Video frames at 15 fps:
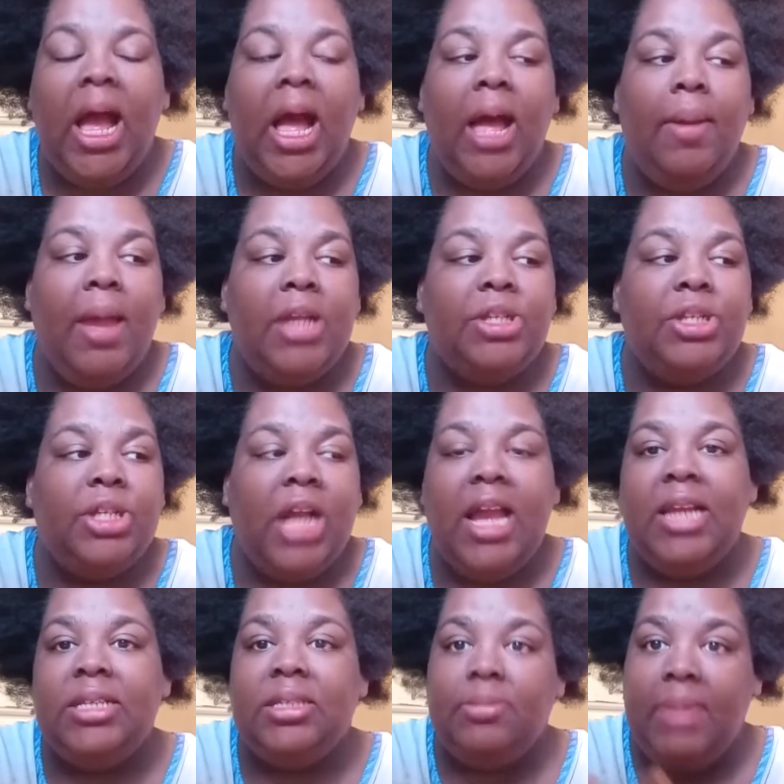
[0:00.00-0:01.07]
As you
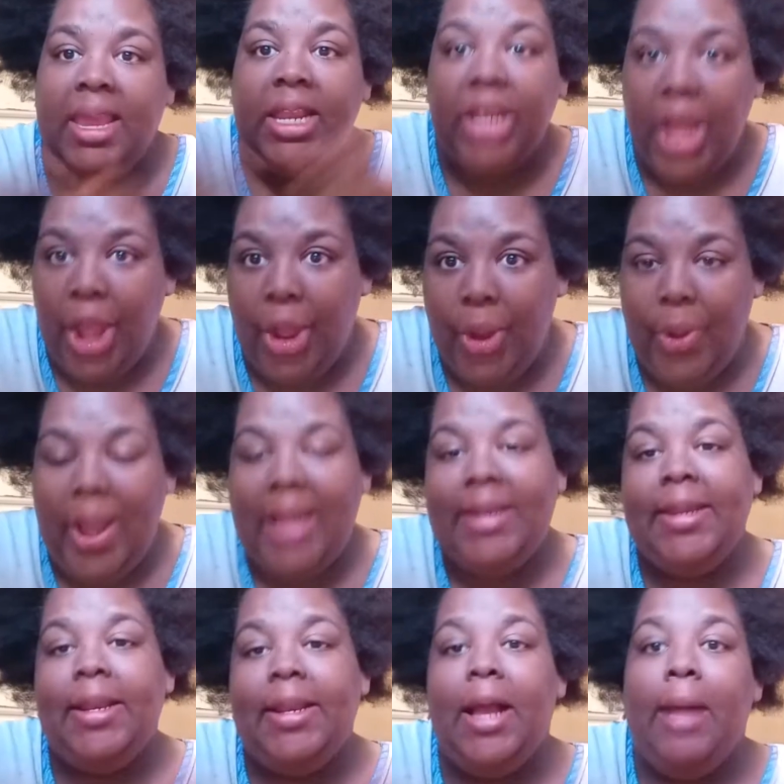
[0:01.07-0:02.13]
guys may know, I
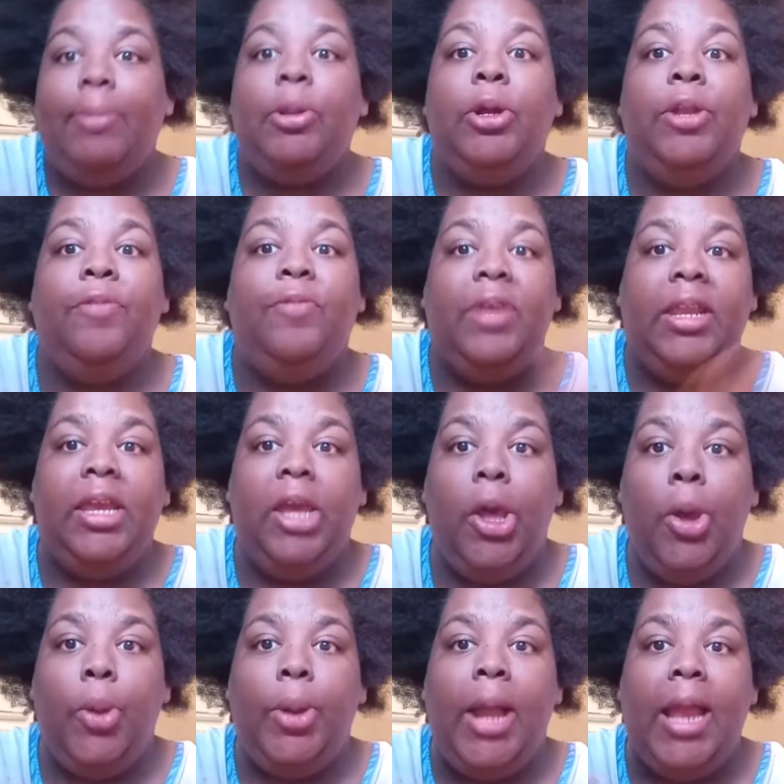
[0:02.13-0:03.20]
did upload a
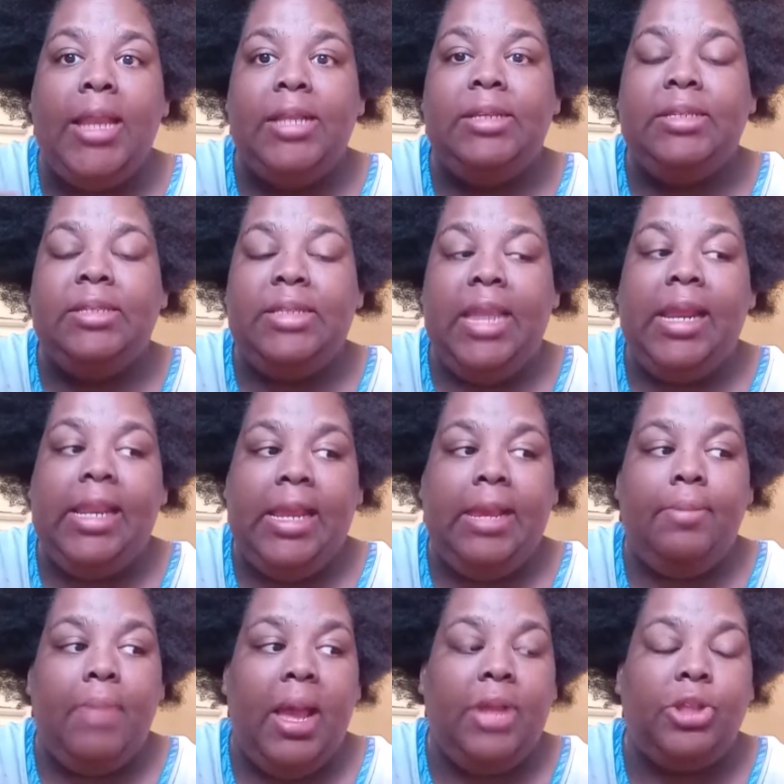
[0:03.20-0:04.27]
video kind of stating
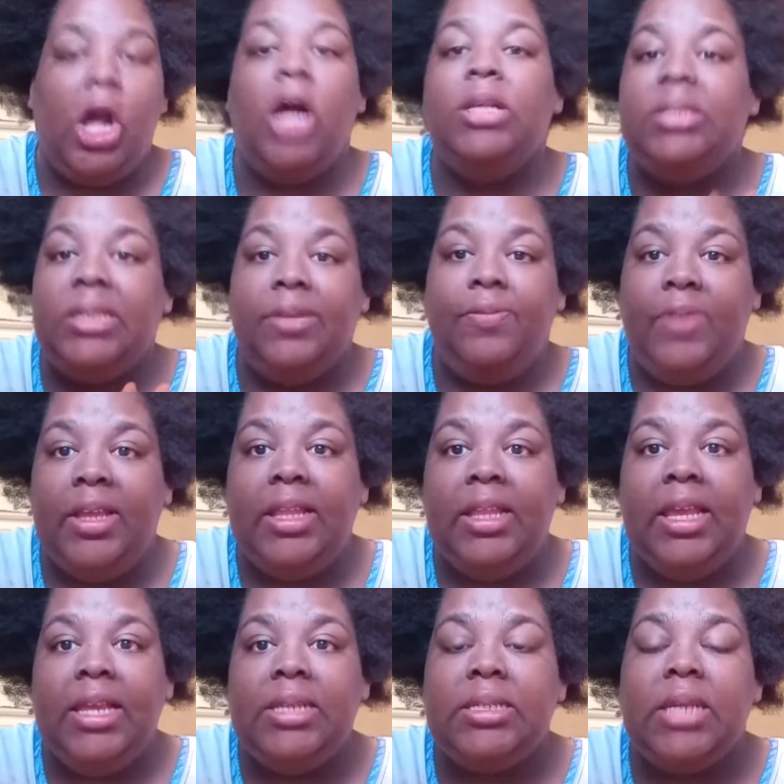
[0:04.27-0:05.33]
my thoughts and
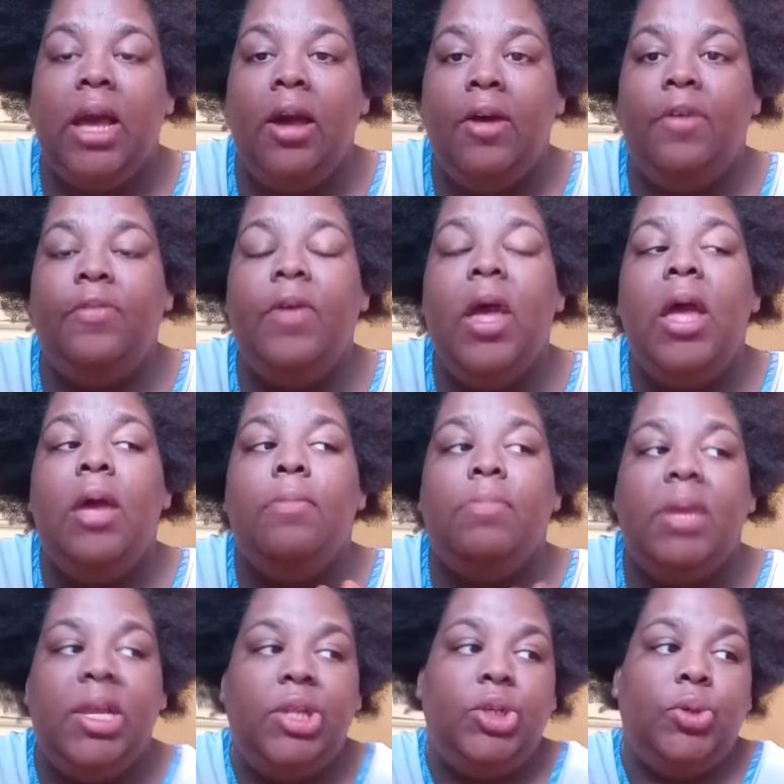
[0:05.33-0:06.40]
feelings of
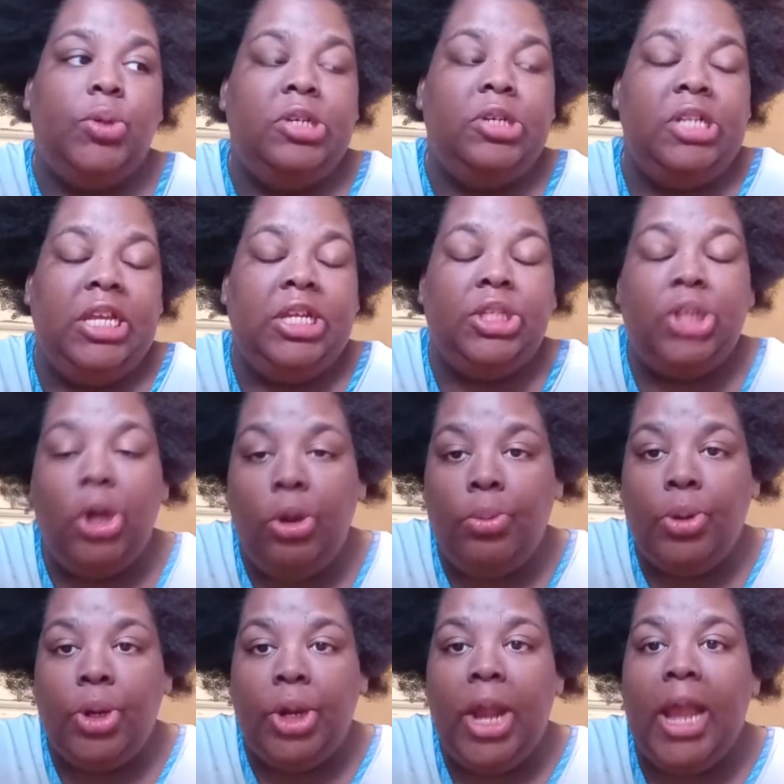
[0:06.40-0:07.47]
me doing
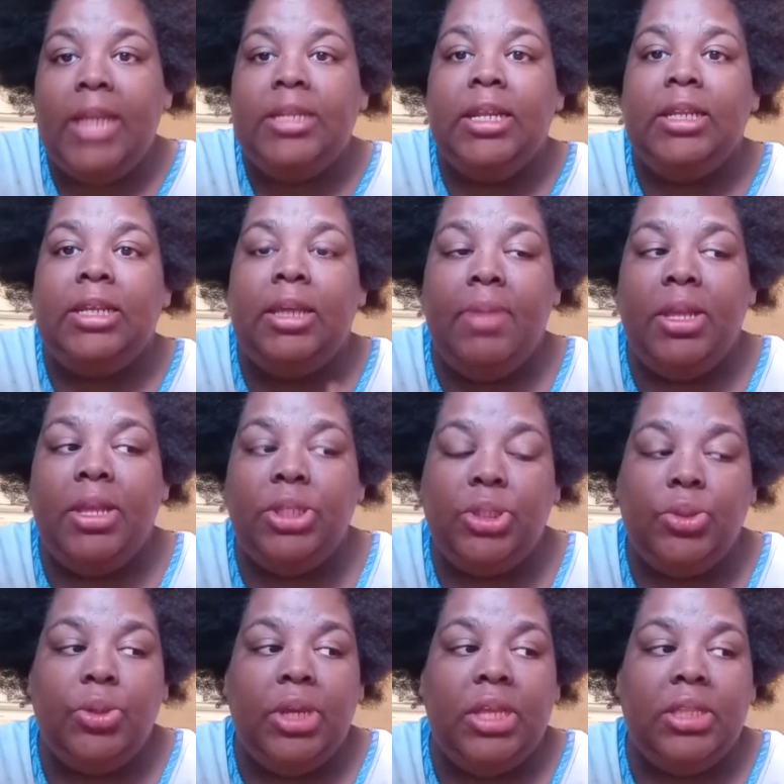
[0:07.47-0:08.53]
Inktober. I didn't commit
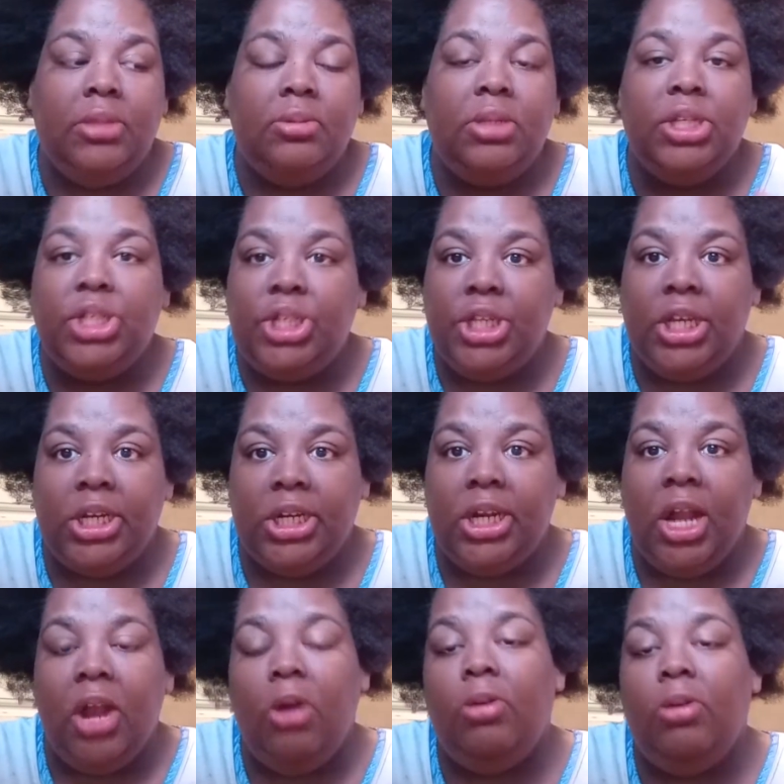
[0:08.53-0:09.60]
to it this
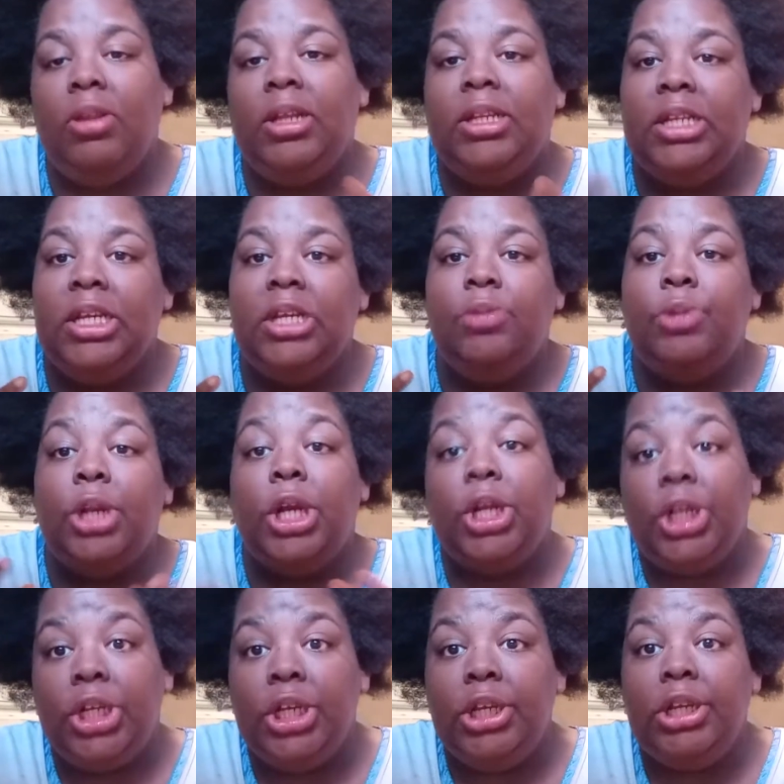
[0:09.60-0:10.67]
year. I only did what I
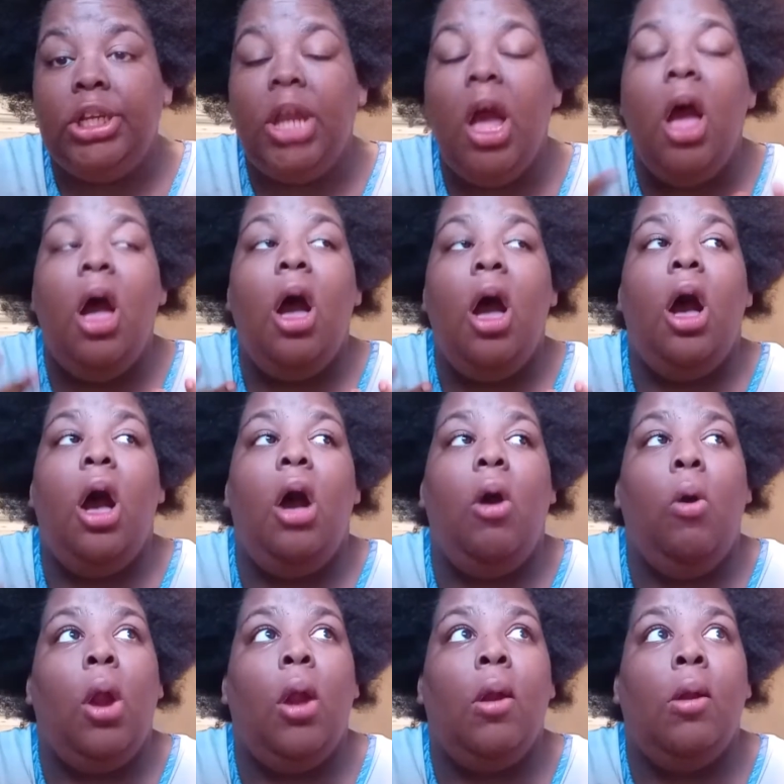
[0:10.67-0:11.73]
could,
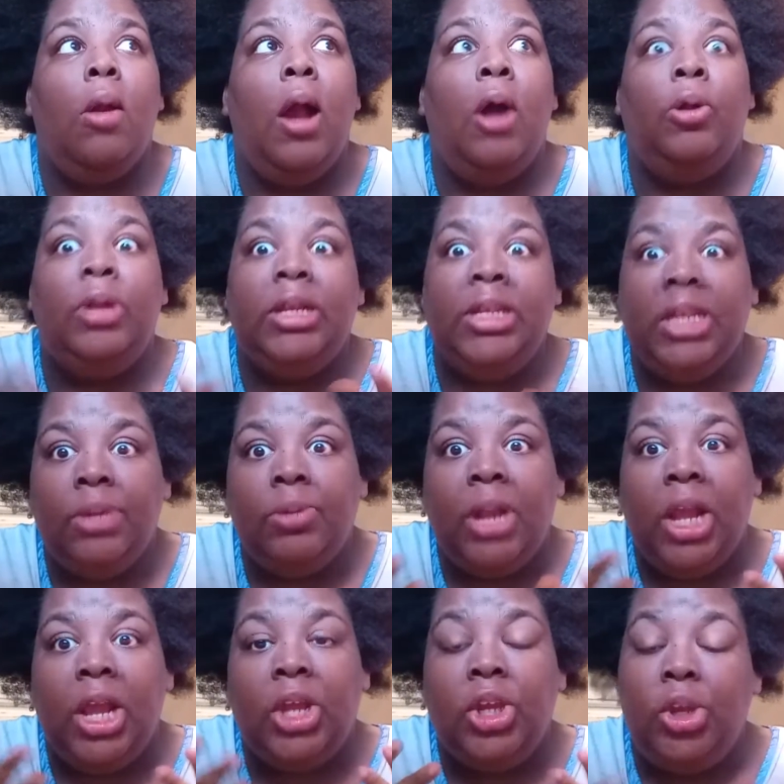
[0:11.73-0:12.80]
or I only did
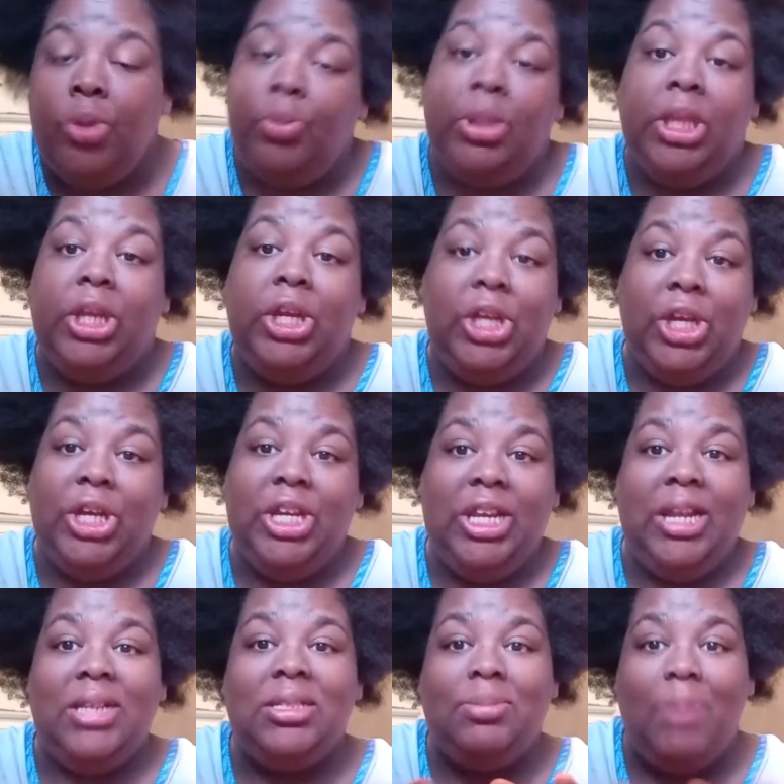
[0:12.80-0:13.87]
what I humanly
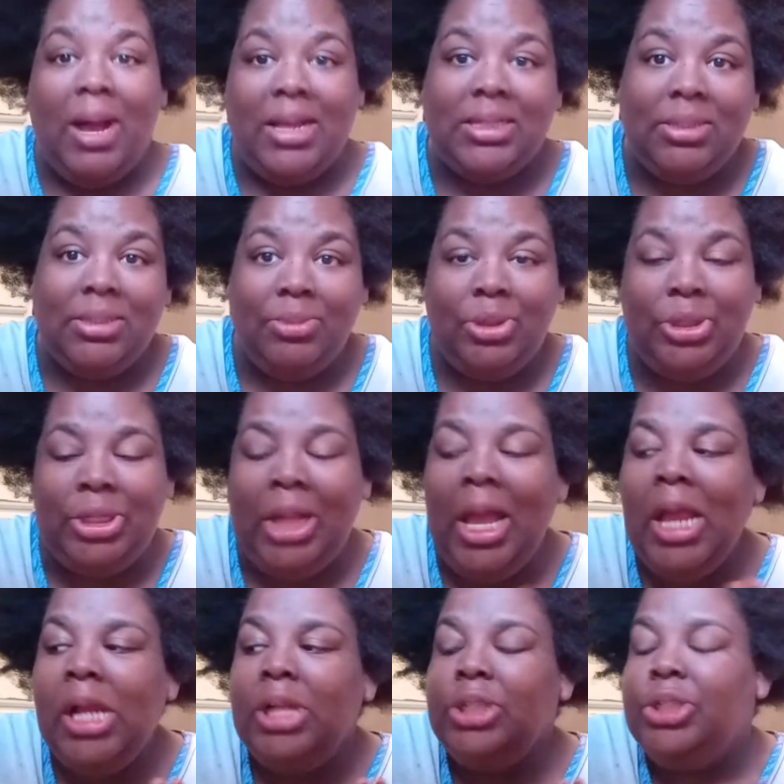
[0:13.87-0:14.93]
could as possible
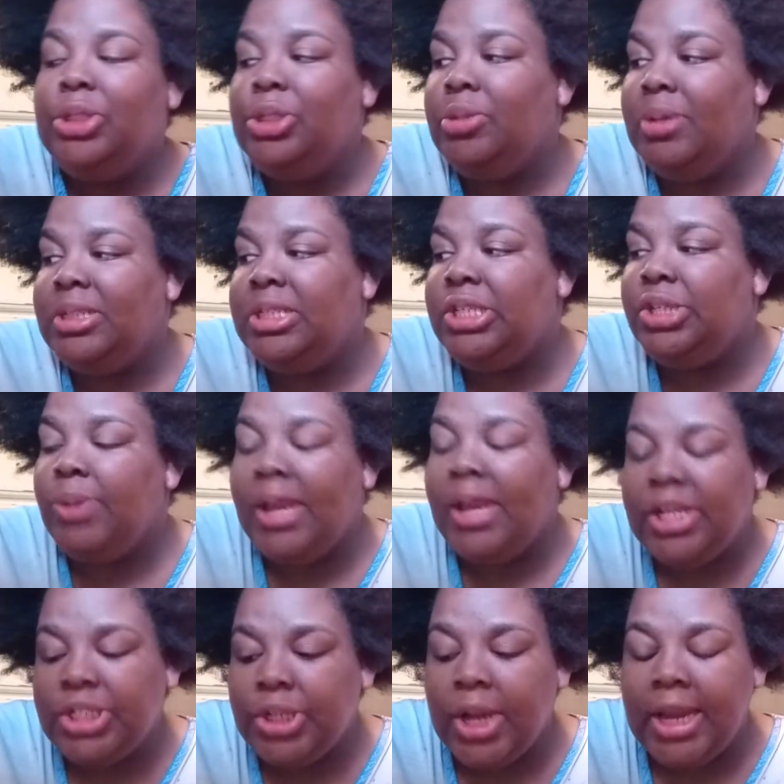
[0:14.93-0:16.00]
due to my
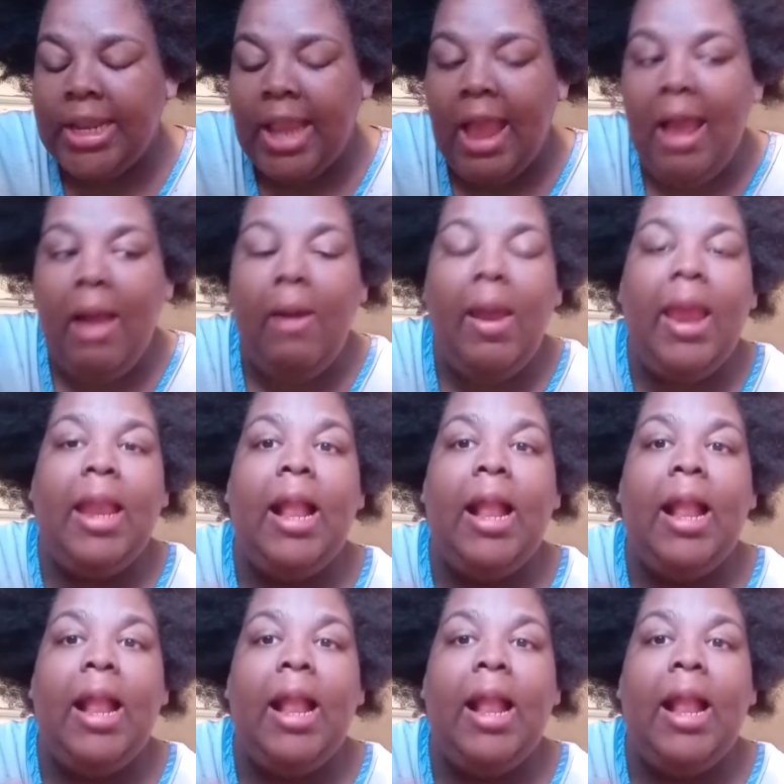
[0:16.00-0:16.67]
situation right now.